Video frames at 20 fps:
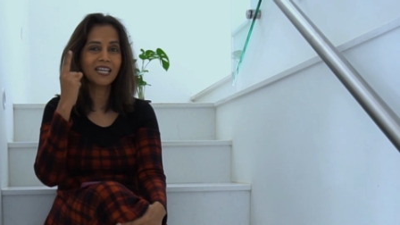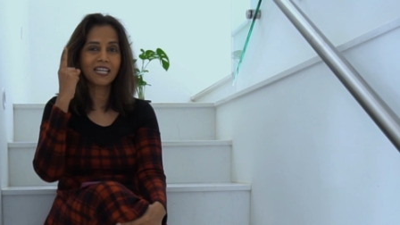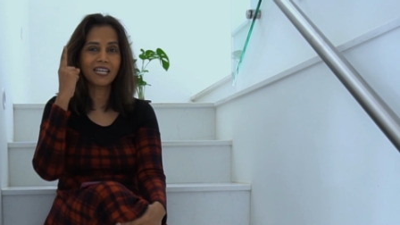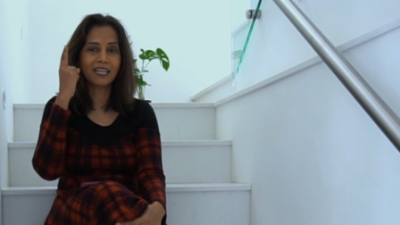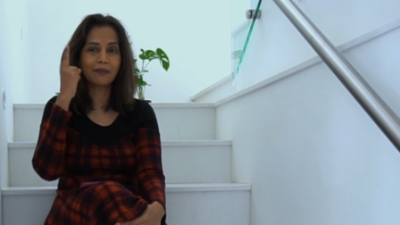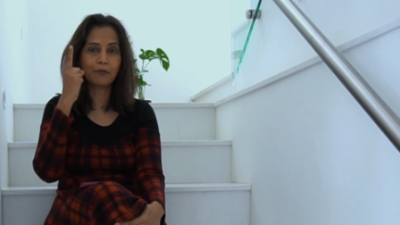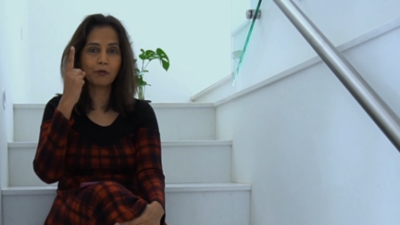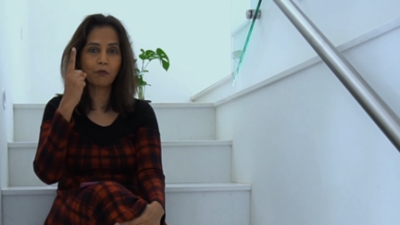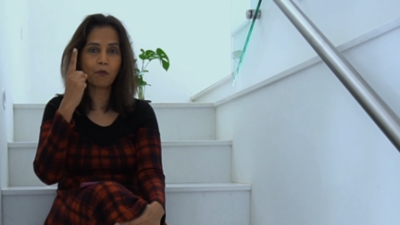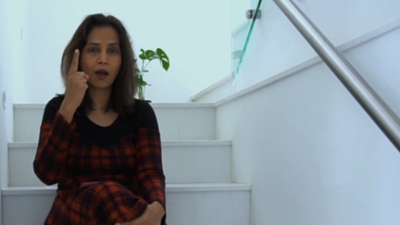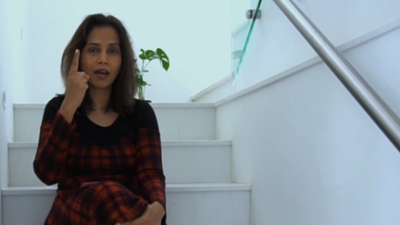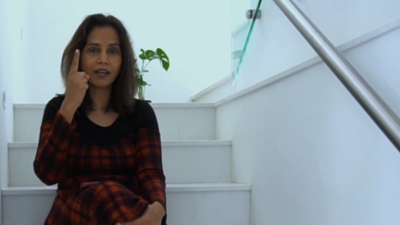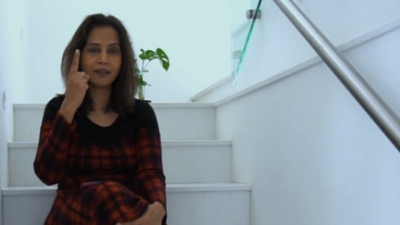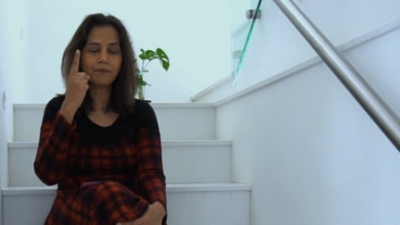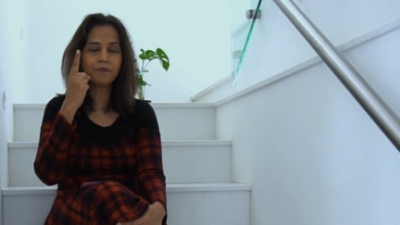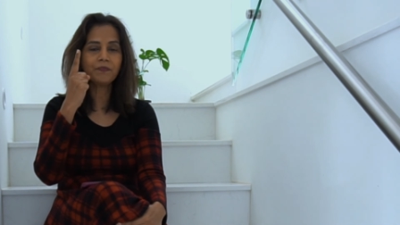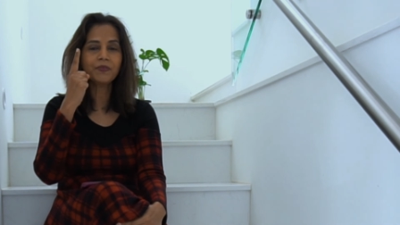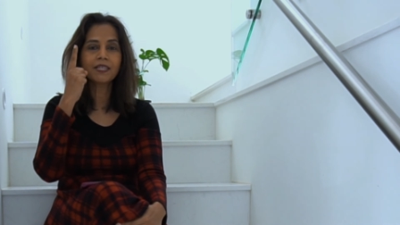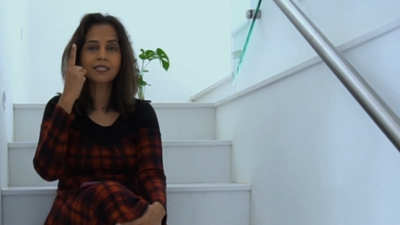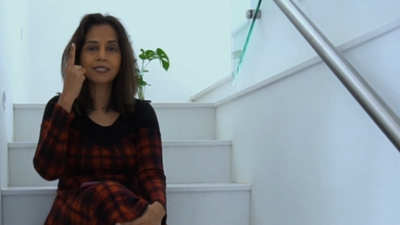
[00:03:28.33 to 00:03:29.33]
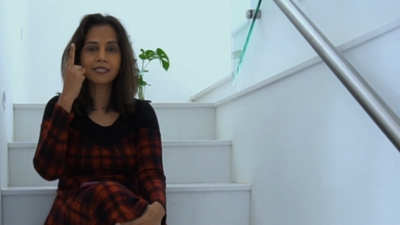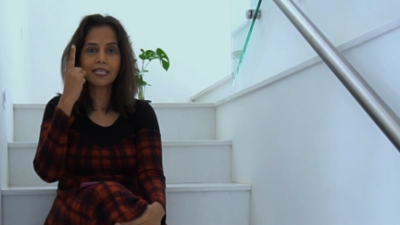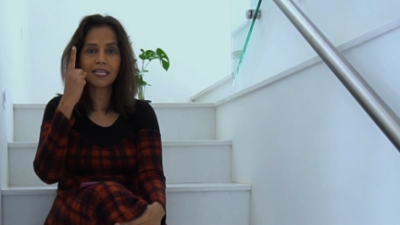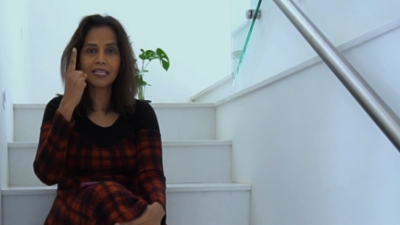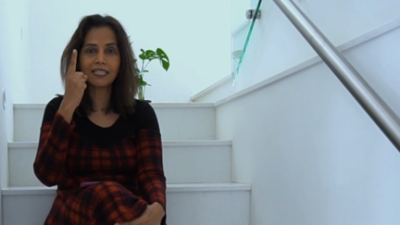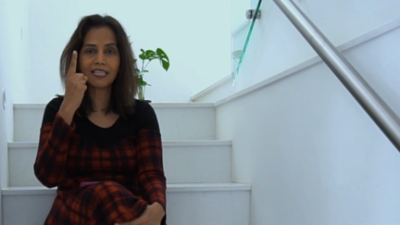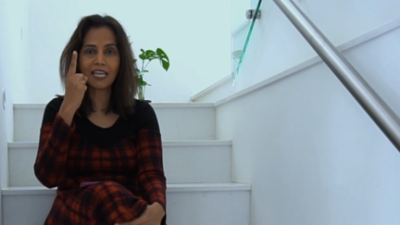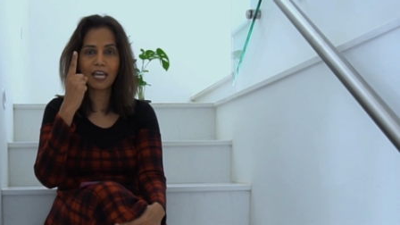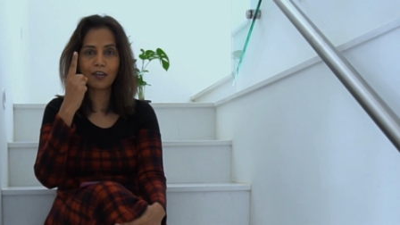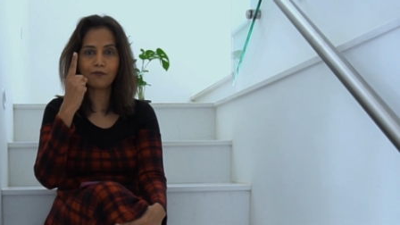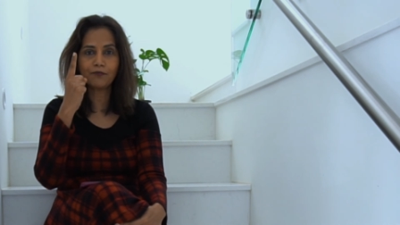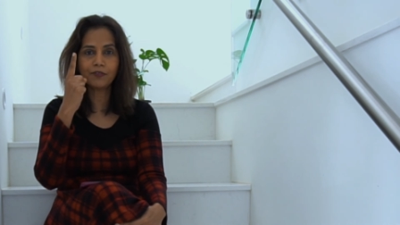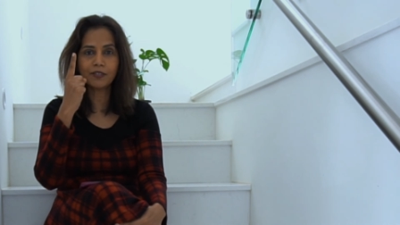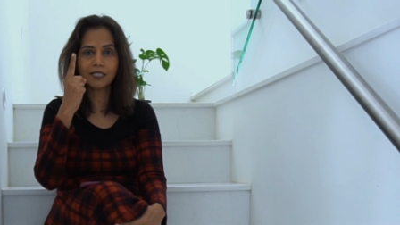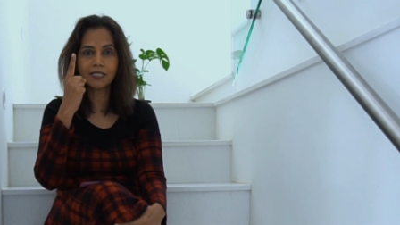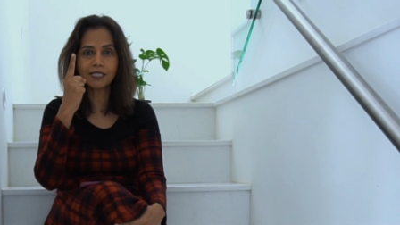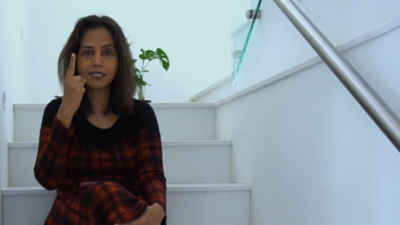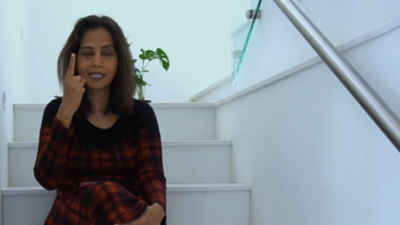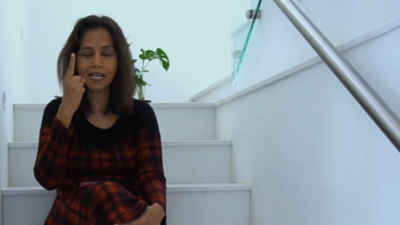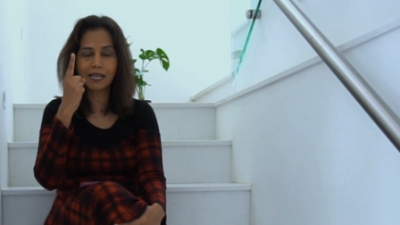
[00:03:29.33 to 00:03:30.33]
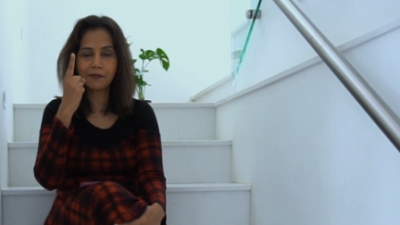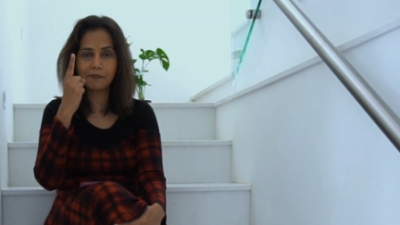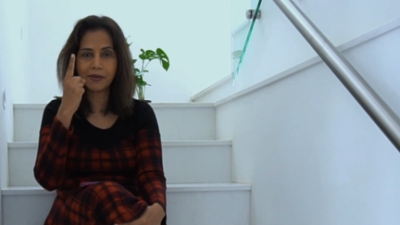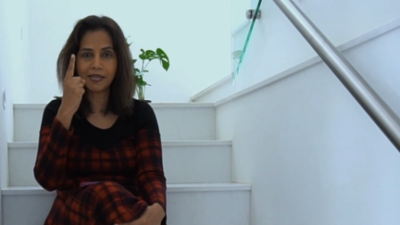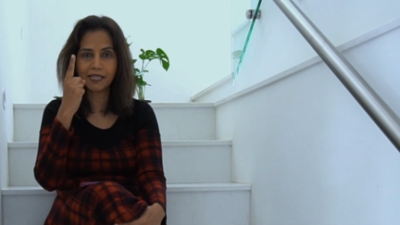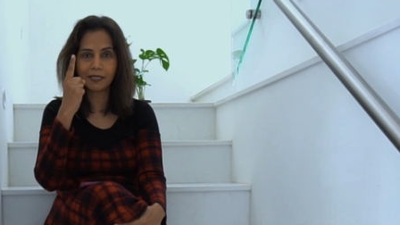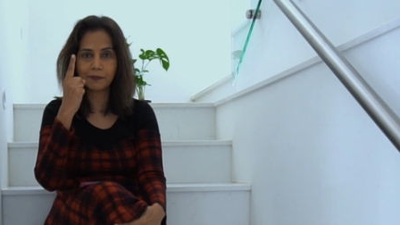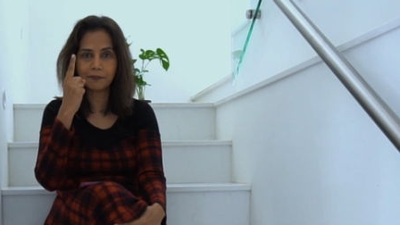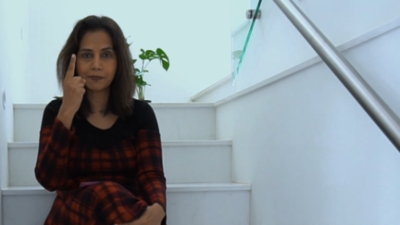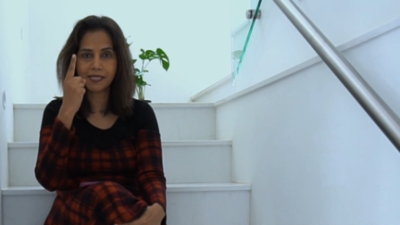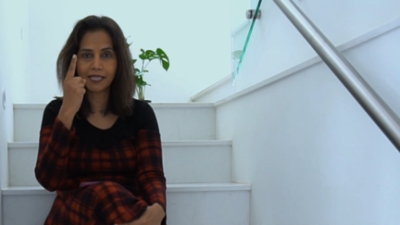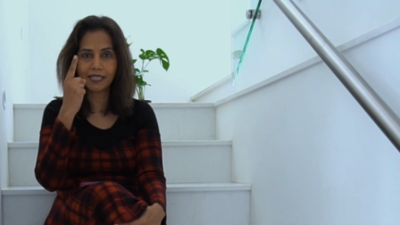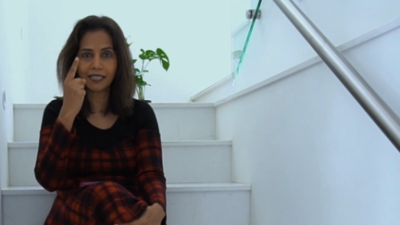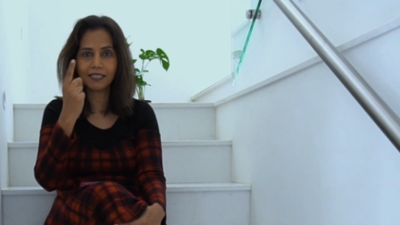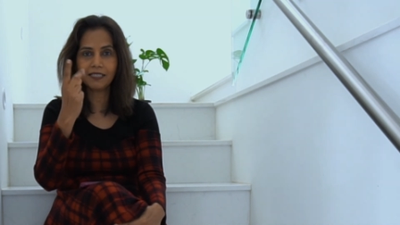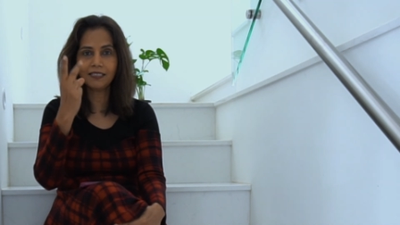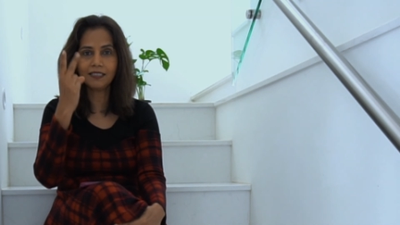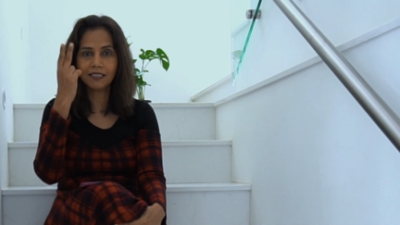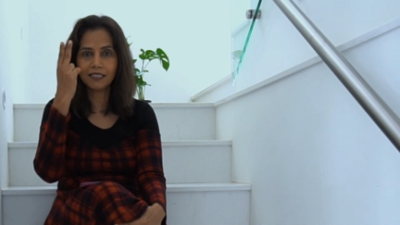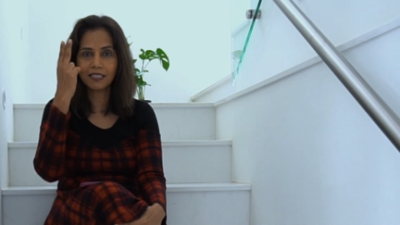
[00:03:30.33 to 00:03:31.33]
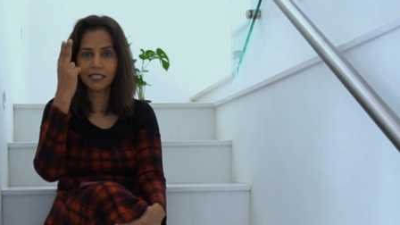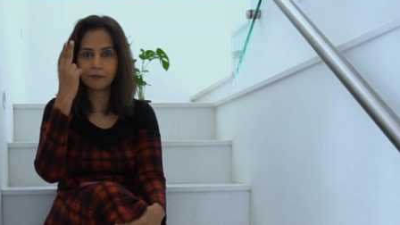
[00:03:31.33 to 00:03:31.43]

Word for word: Number 1, skincare first and makeup second.